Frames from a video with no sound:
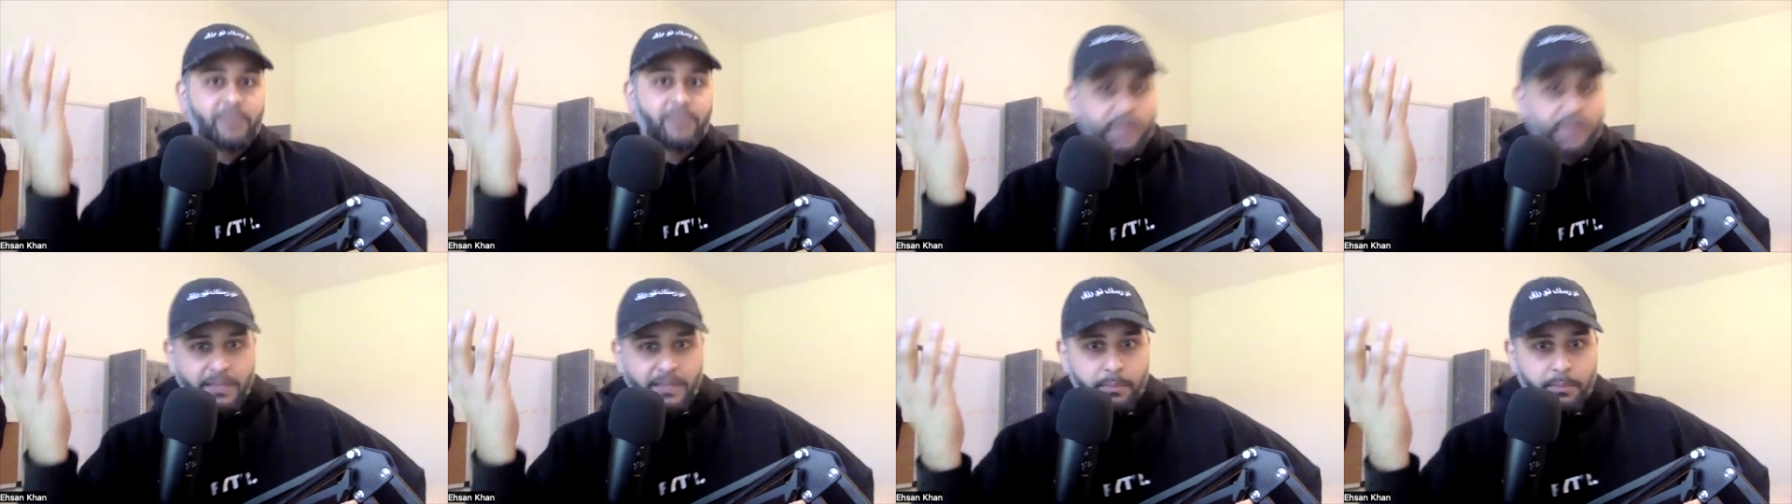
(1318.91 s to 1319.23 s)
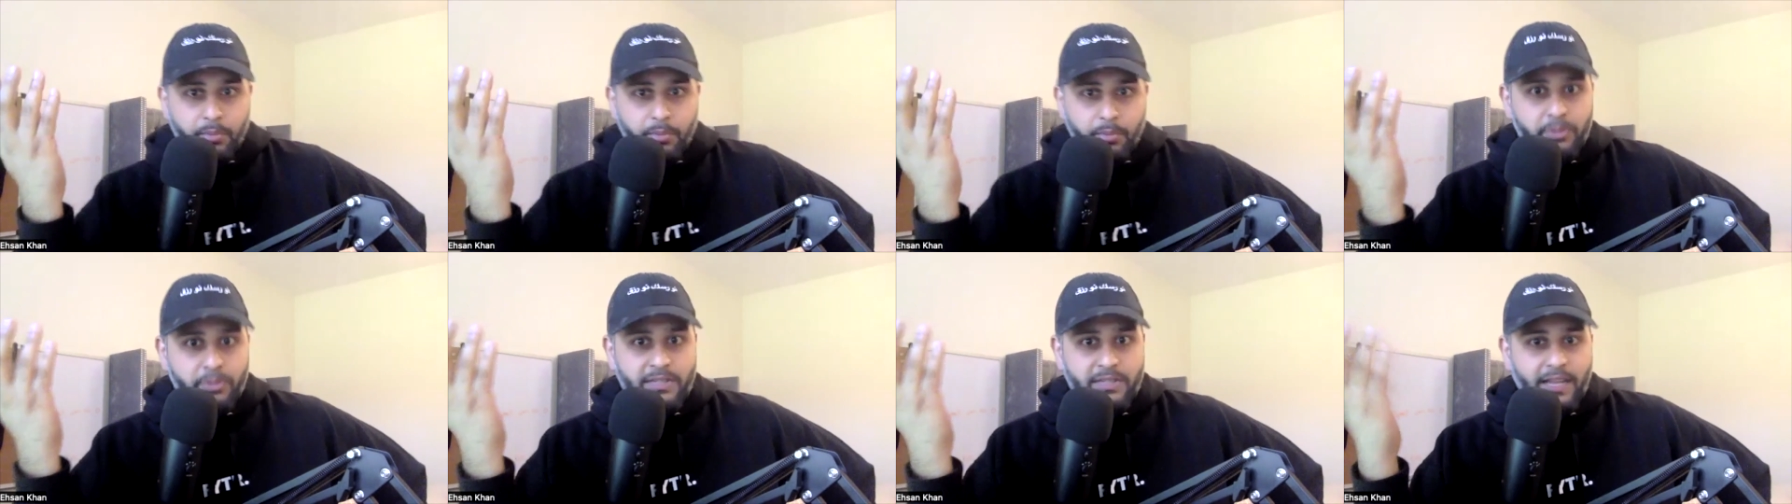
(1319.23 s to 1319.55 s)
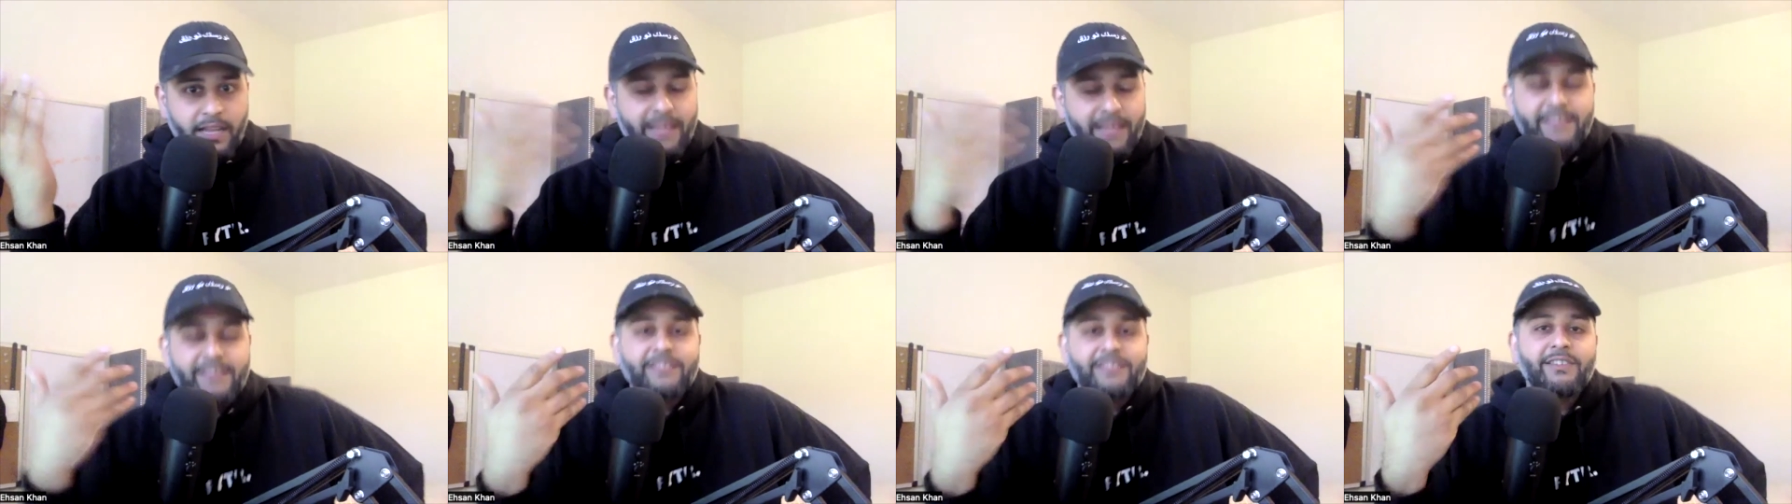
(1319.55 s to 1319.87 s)
not going to boost.
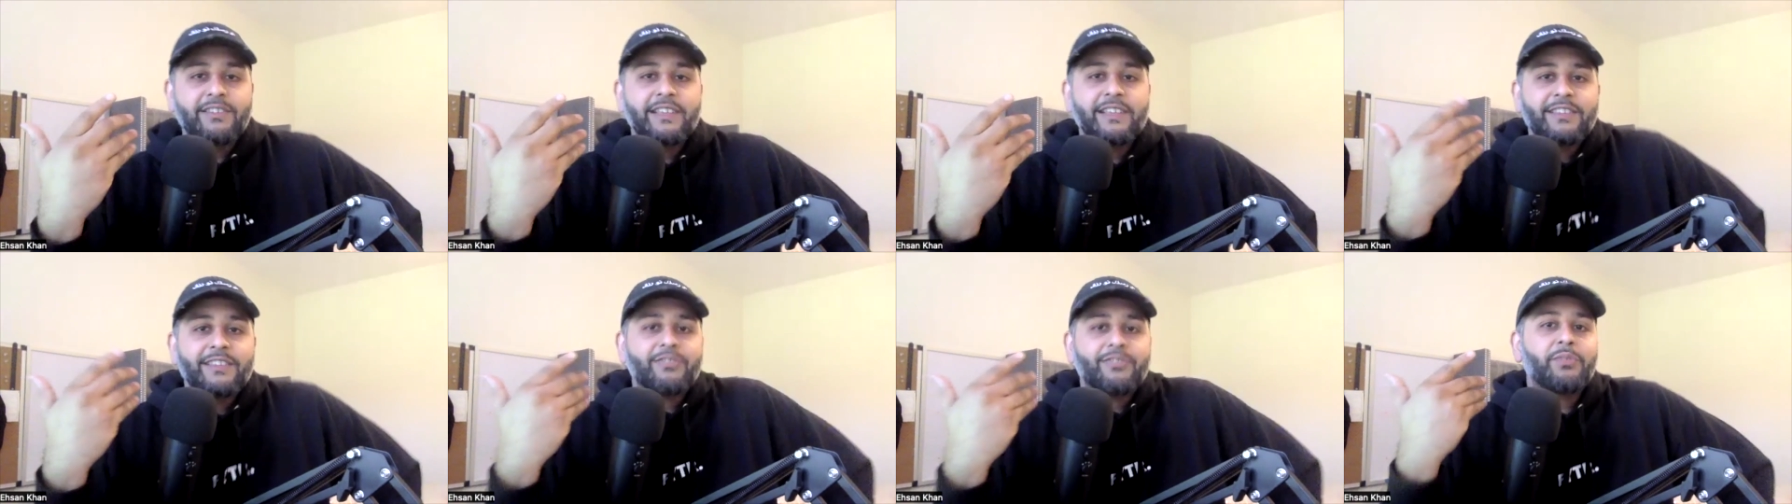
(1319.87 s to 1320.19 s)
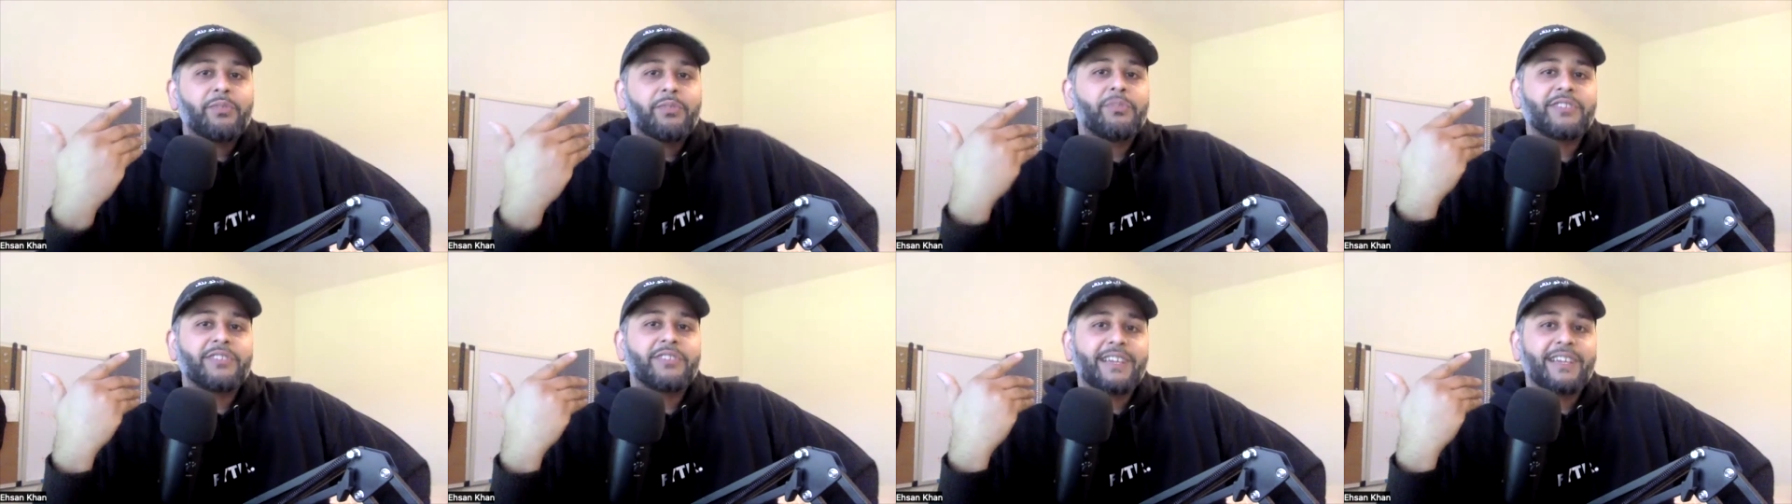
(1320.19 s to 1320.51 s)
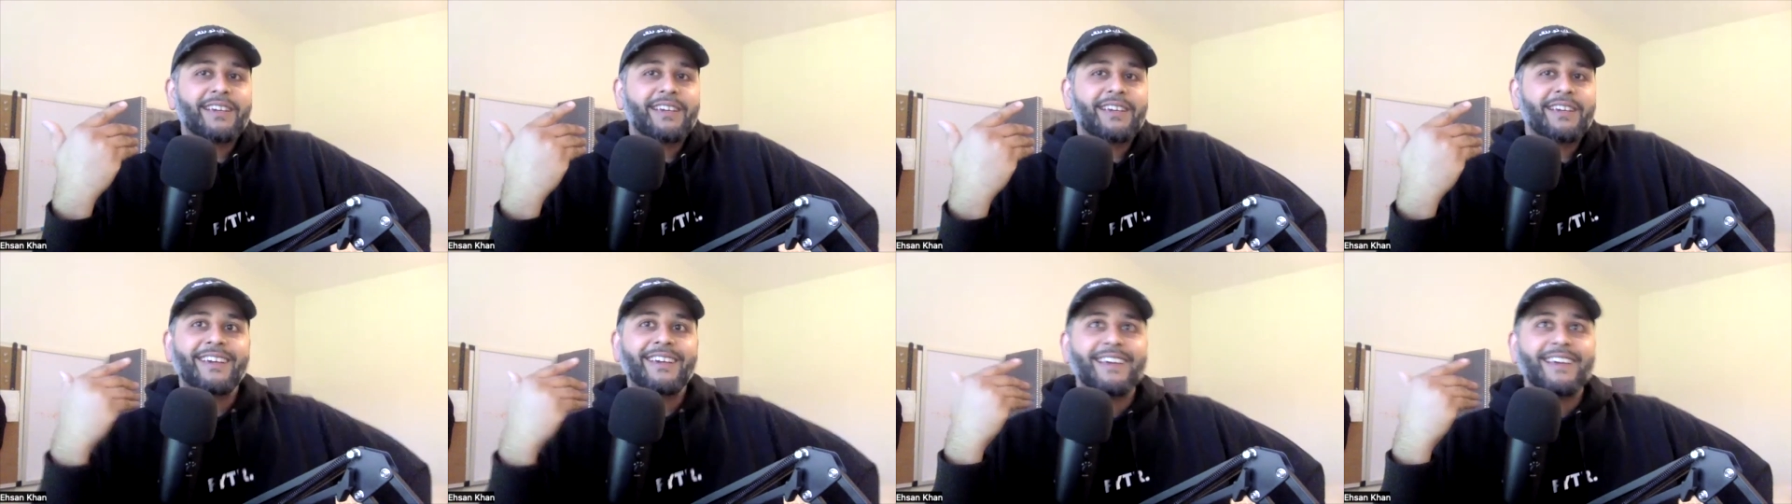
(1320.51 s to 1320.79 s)
Like this, there's almost mm-hmm. like,